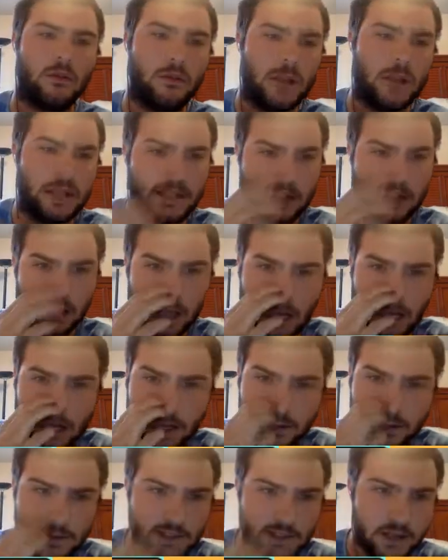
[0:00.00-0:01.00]
That did a
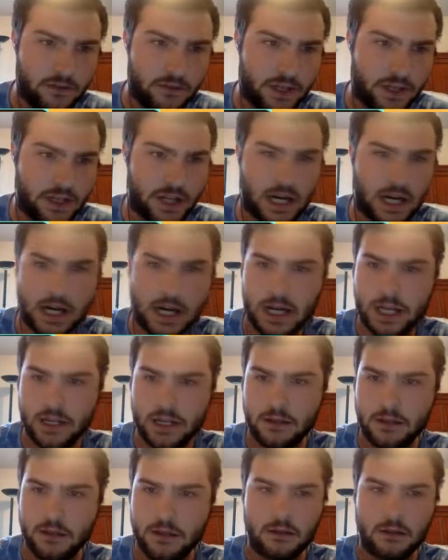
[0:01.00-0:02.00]
lot.
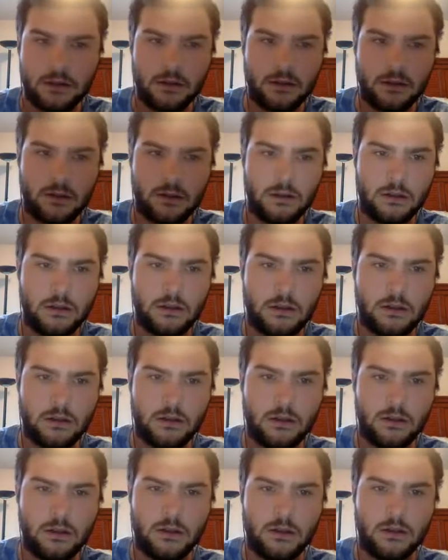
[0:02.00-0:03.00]
79?
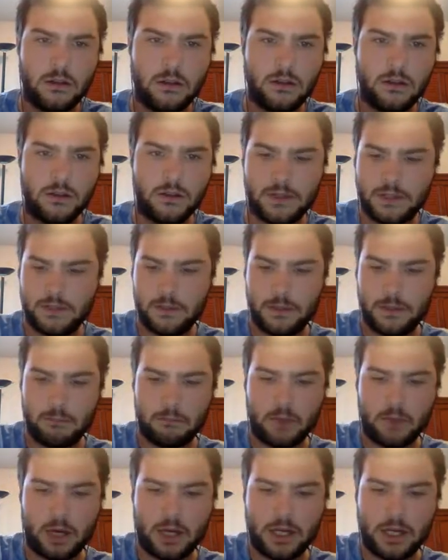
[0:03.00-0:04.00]
Is this like
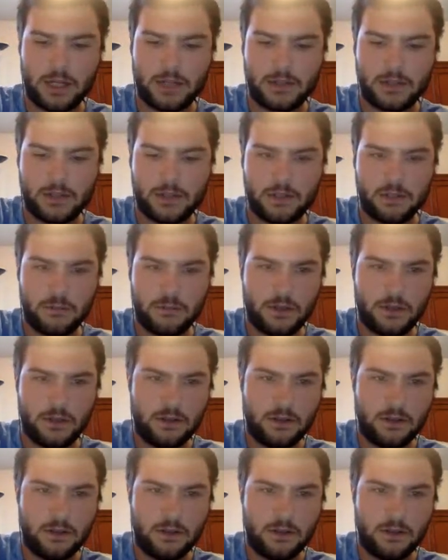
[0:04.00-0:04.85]
modest or something?